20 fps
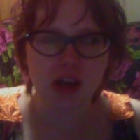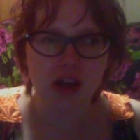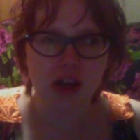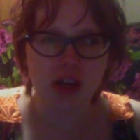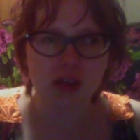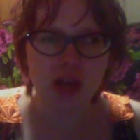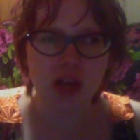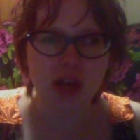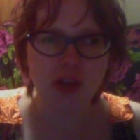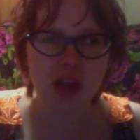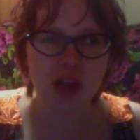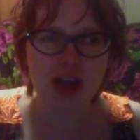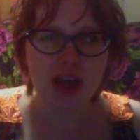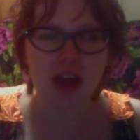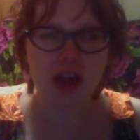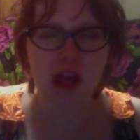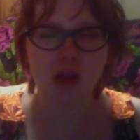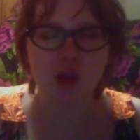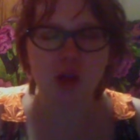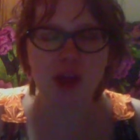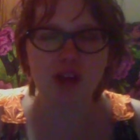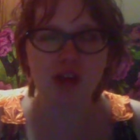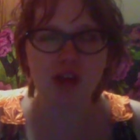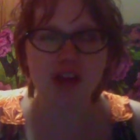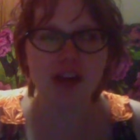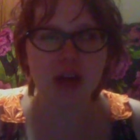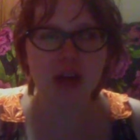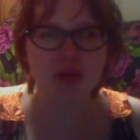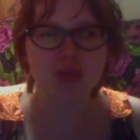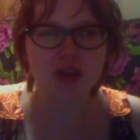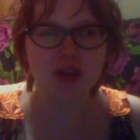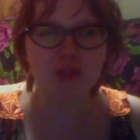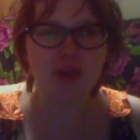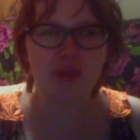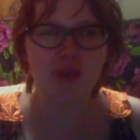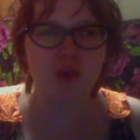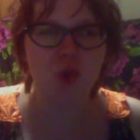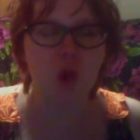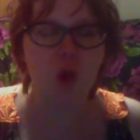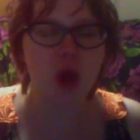like I said
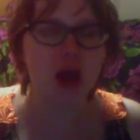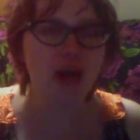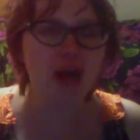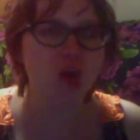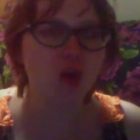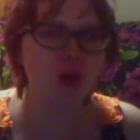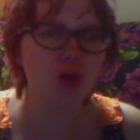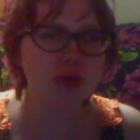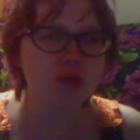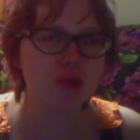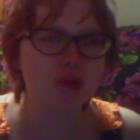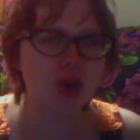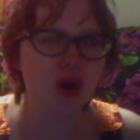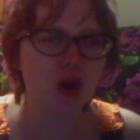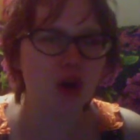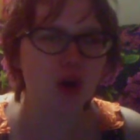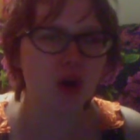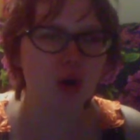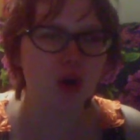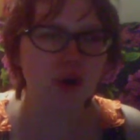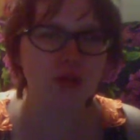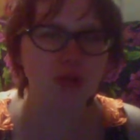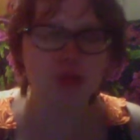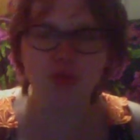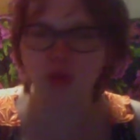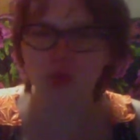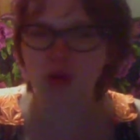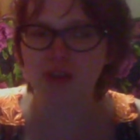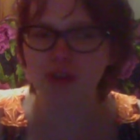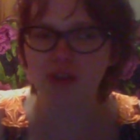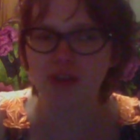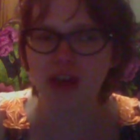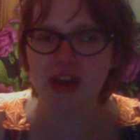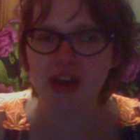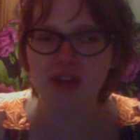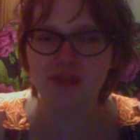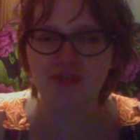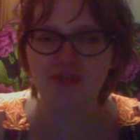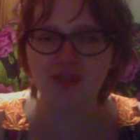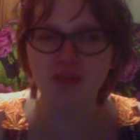before, I always saw her as sort of a
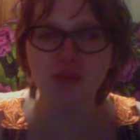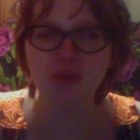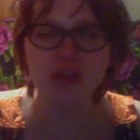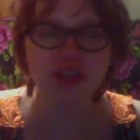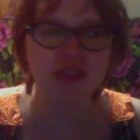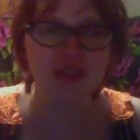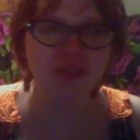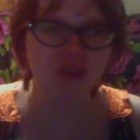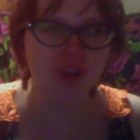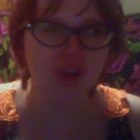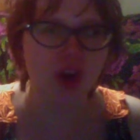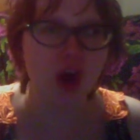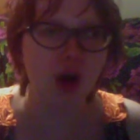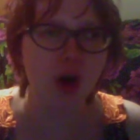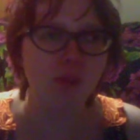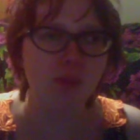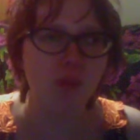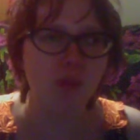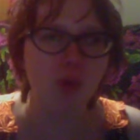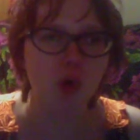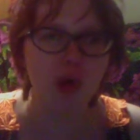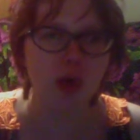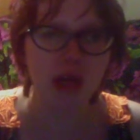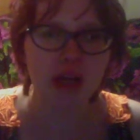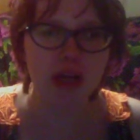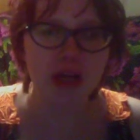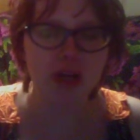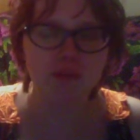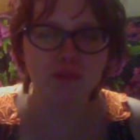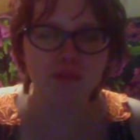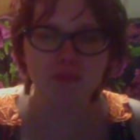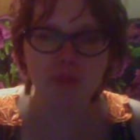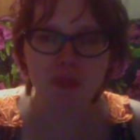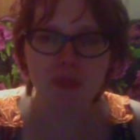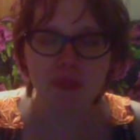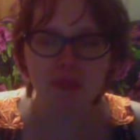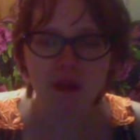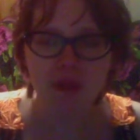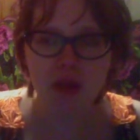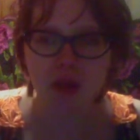feminine tomboy,
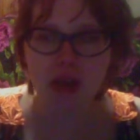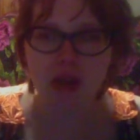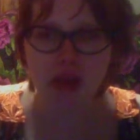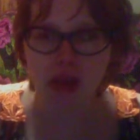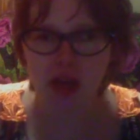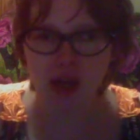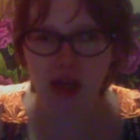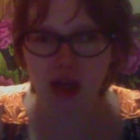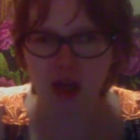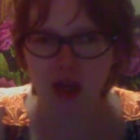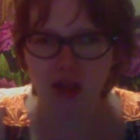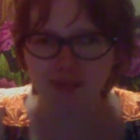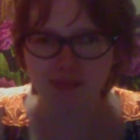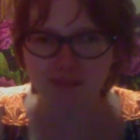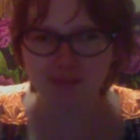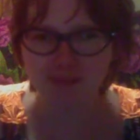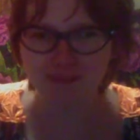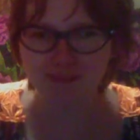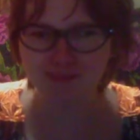um,